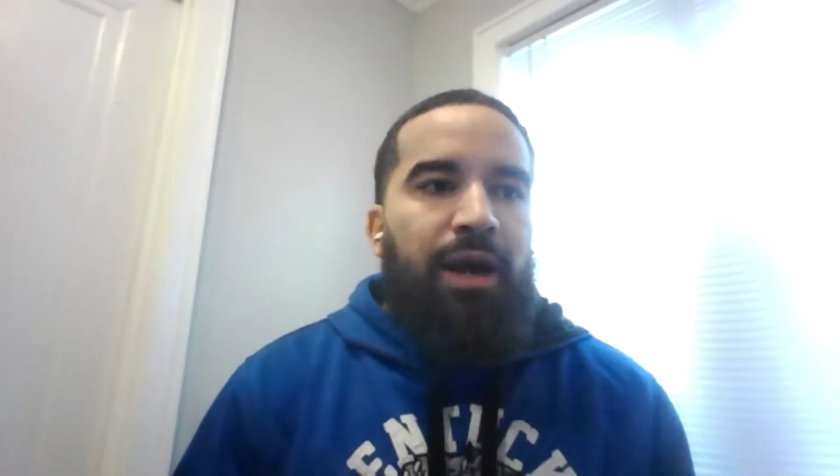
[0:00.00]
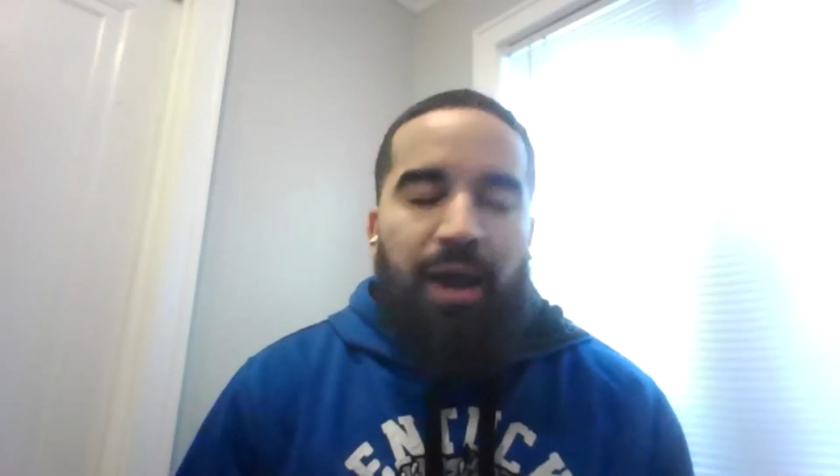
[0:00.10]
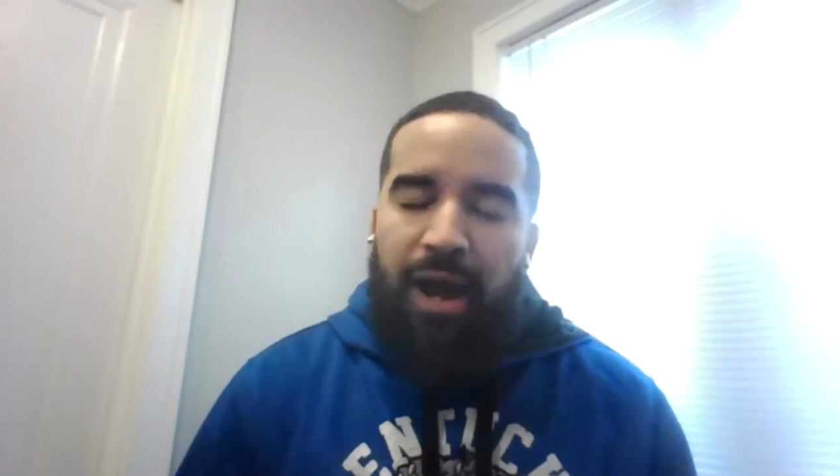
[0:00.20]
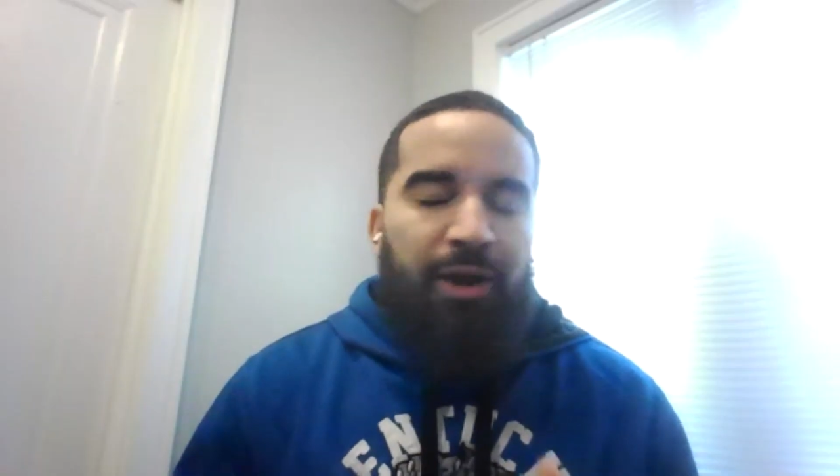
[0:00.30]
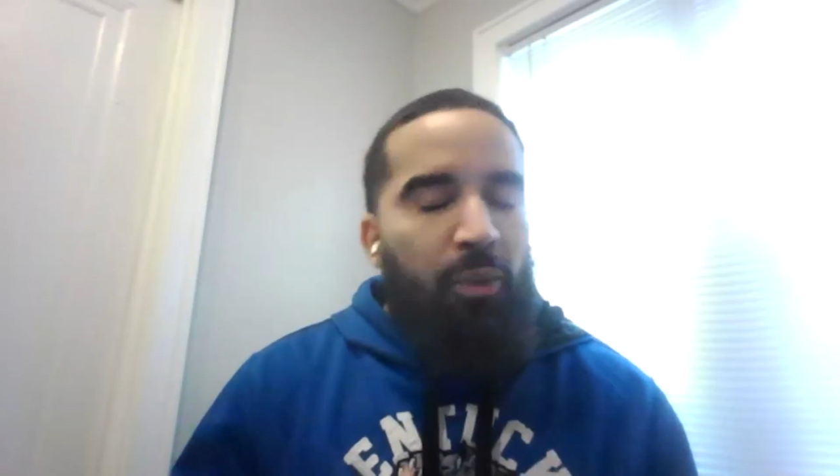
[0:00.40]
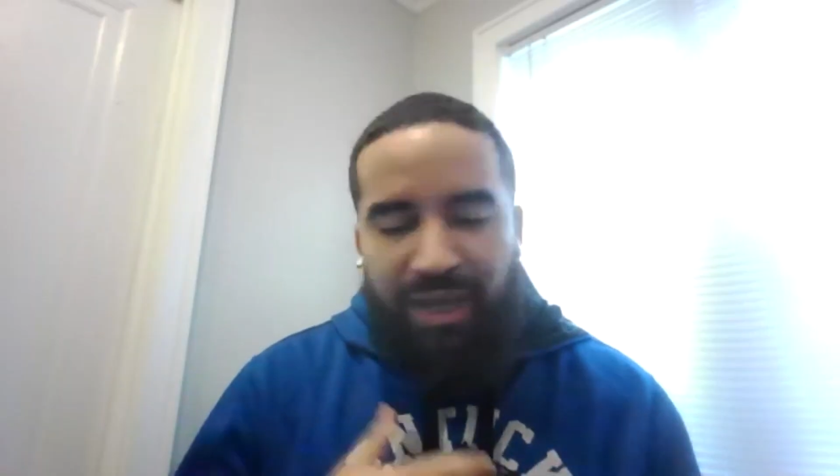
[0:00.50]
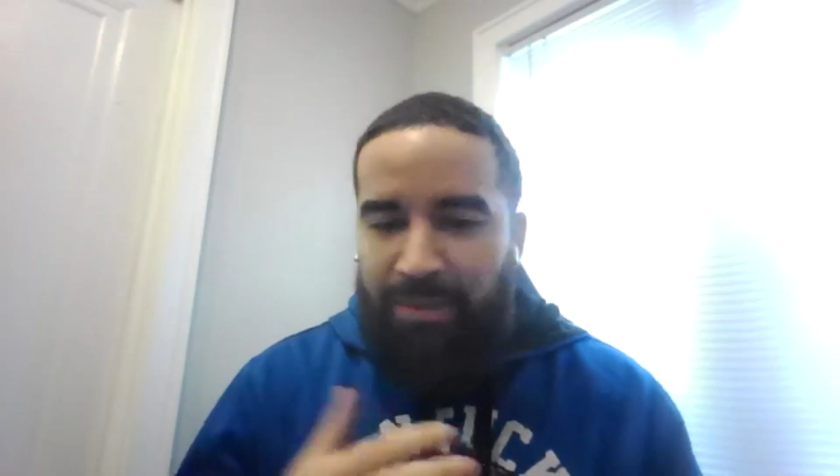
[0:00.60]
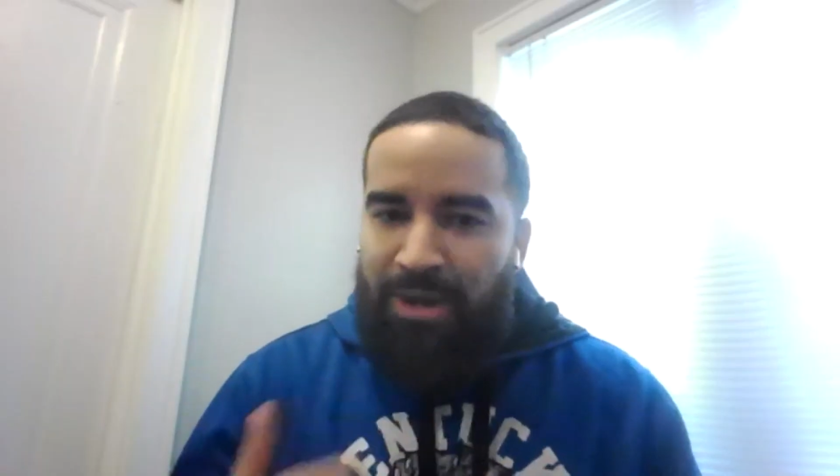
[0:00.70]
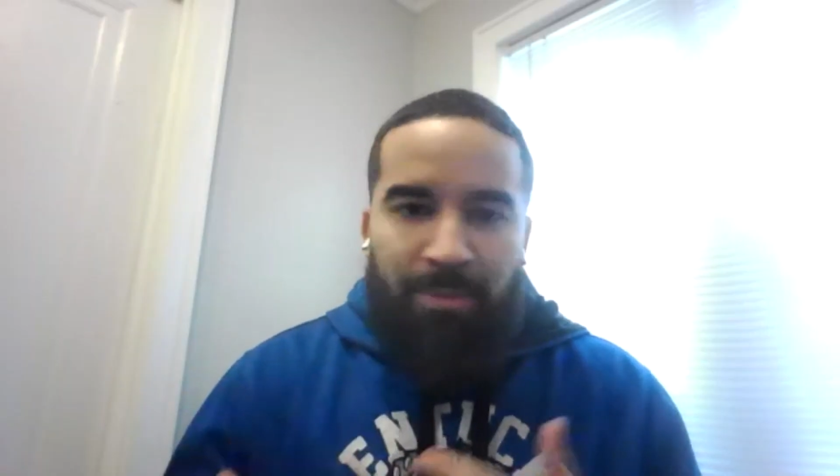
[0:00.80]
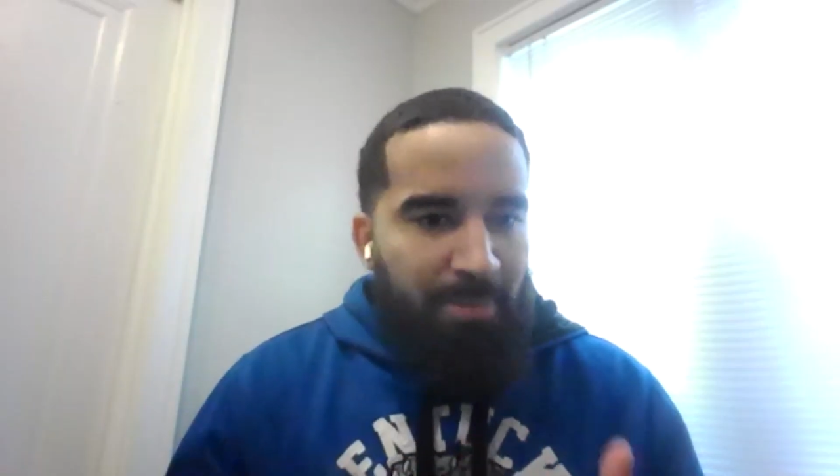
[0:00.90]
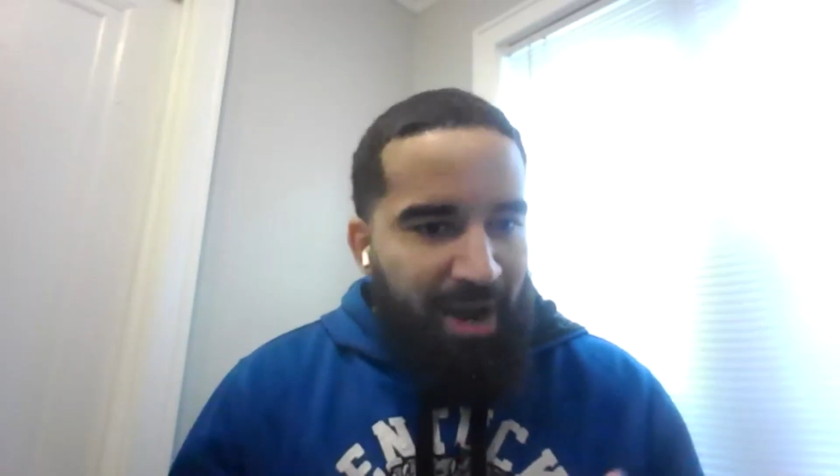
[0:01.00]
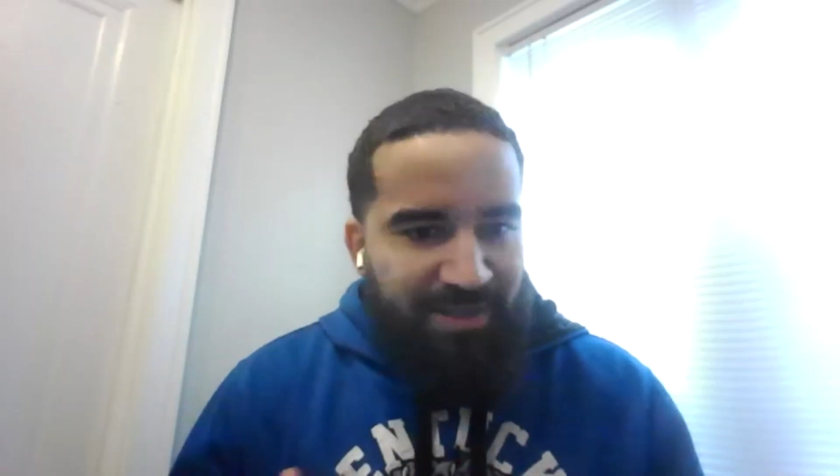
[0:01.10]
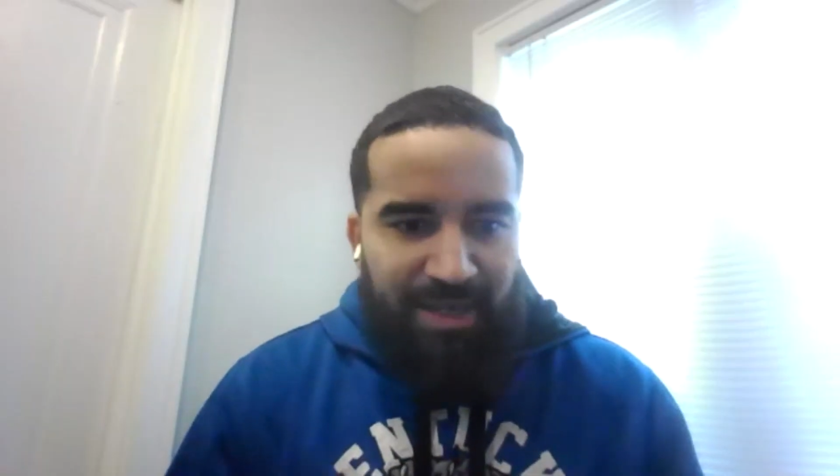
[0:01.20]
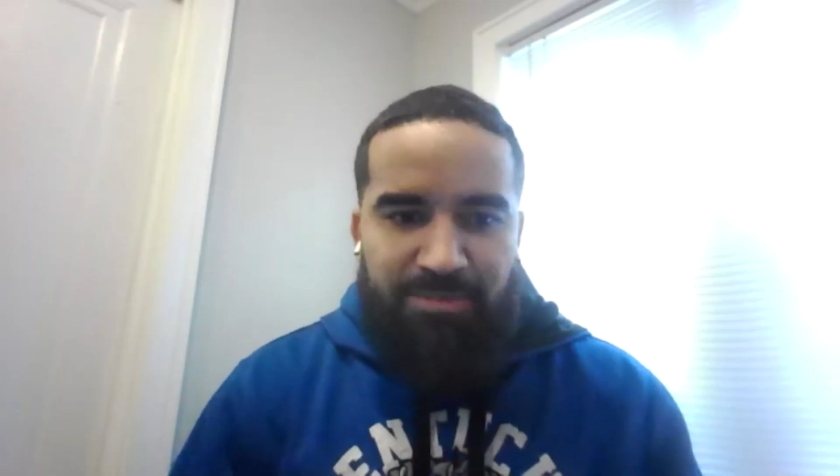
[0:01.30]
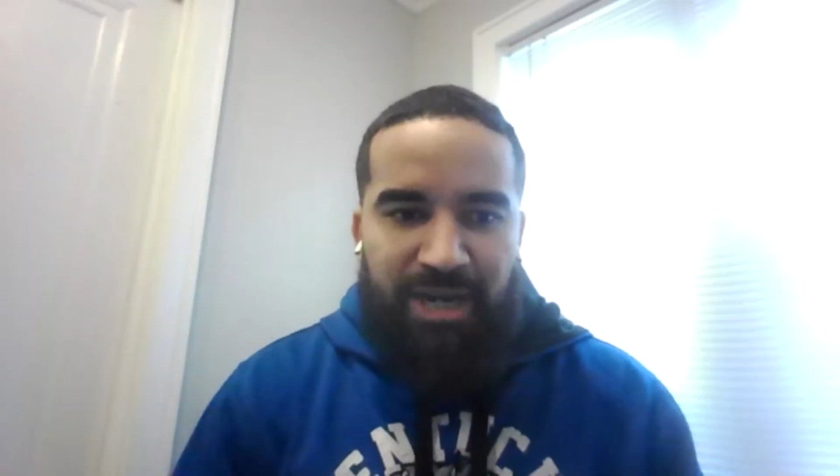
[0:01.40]
I know we keep coming
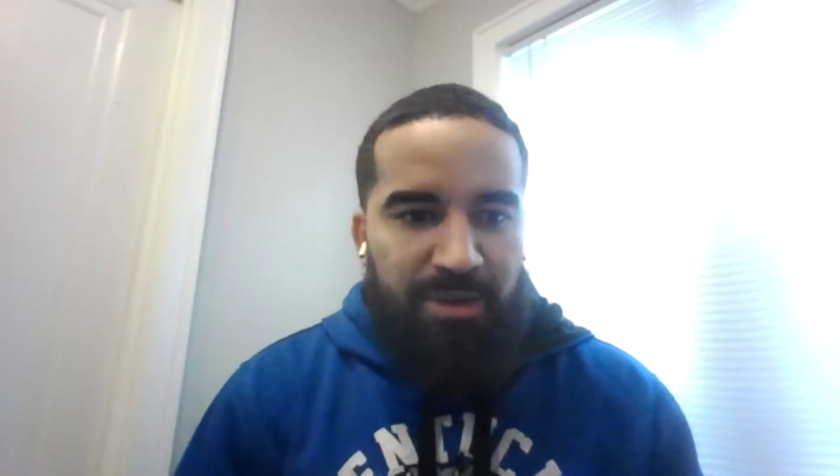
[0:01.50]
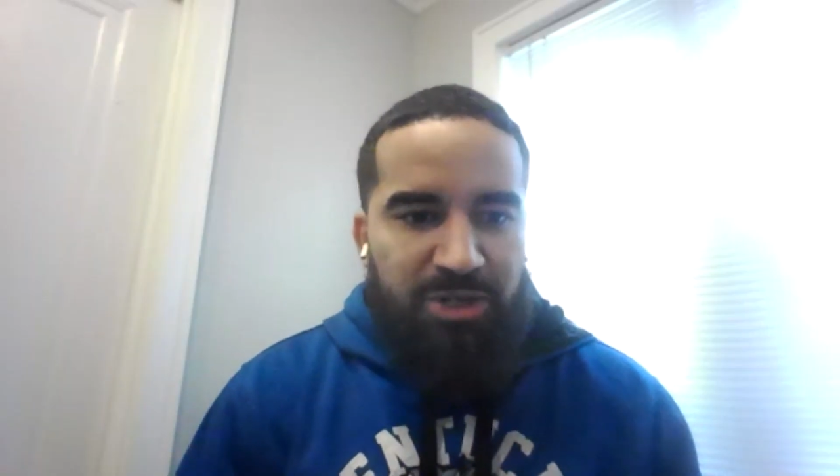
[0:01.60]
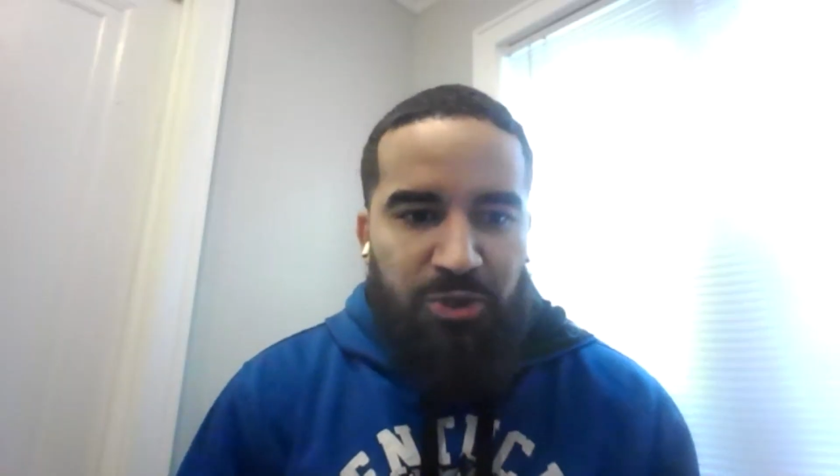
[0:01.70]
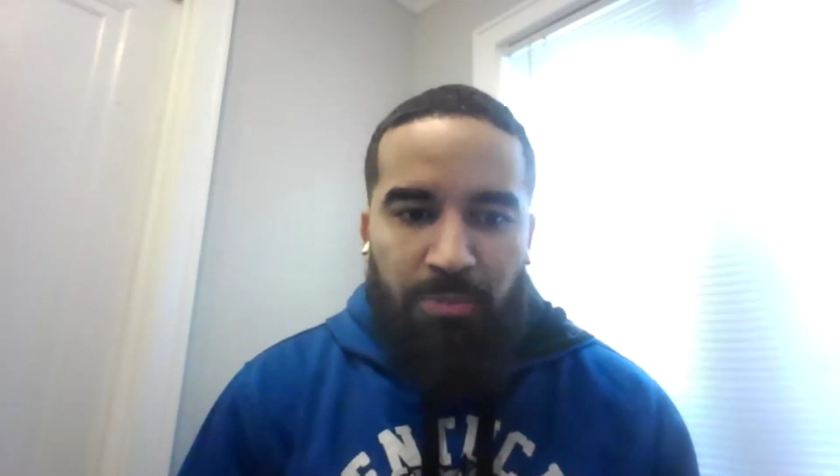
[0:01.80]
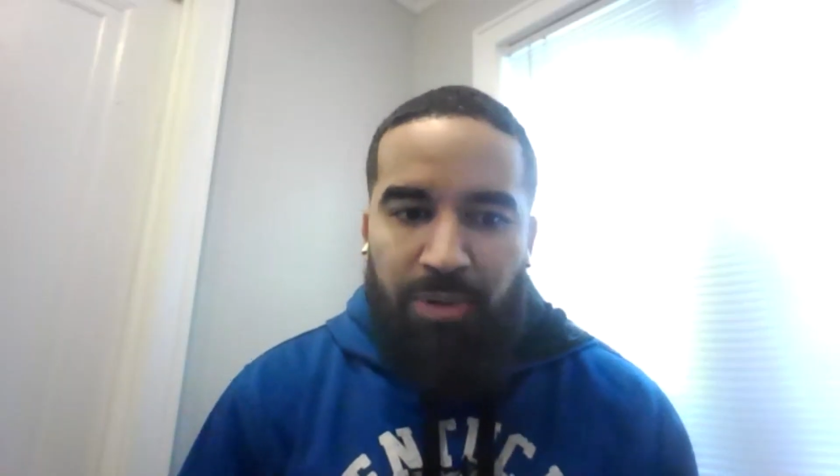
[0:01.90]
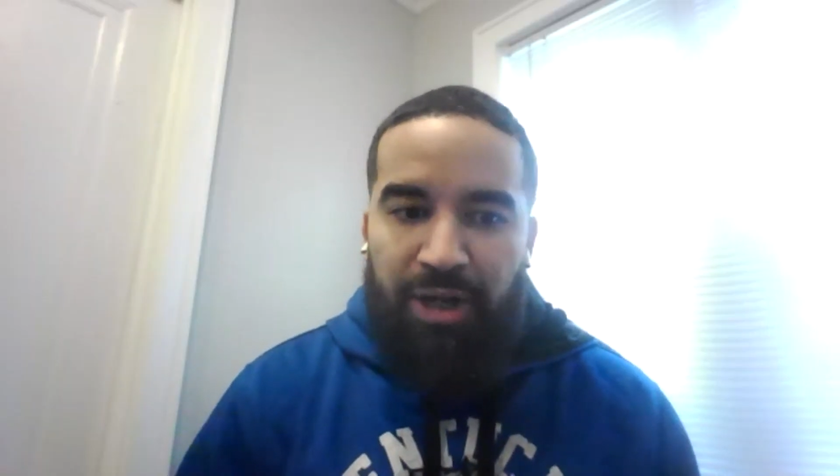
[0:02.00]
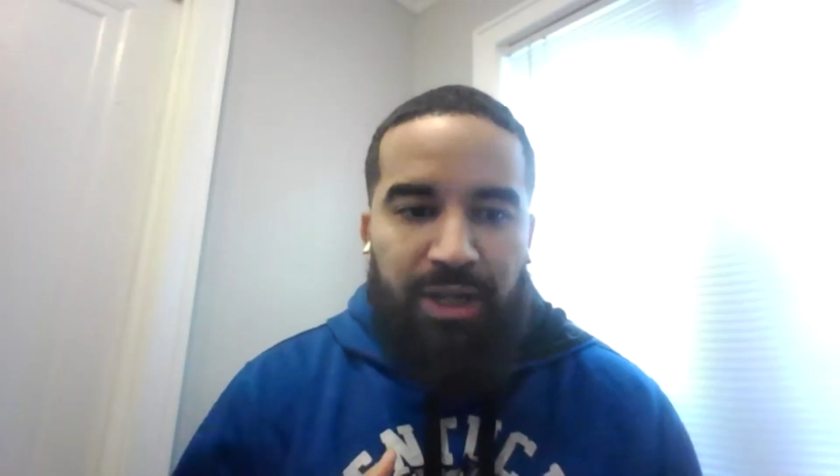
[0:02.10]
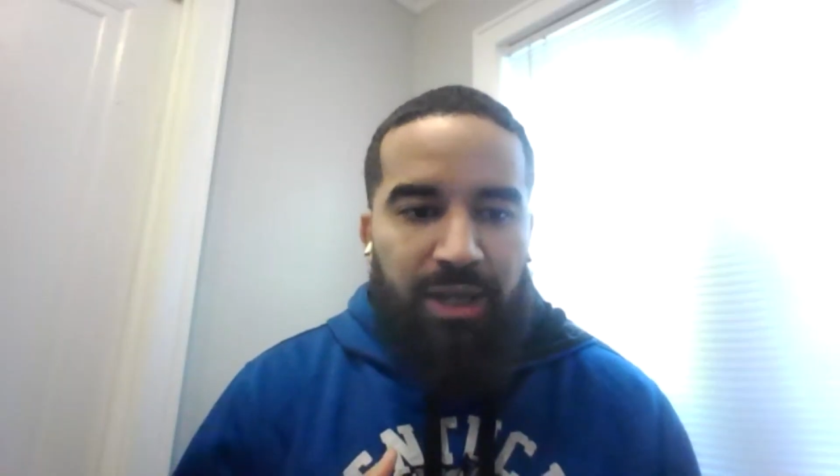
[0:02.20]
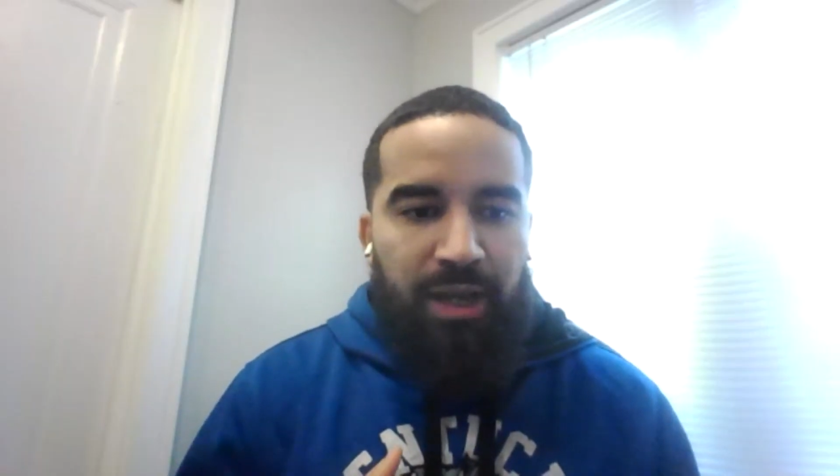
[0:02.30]
back to MJ Mitchell, but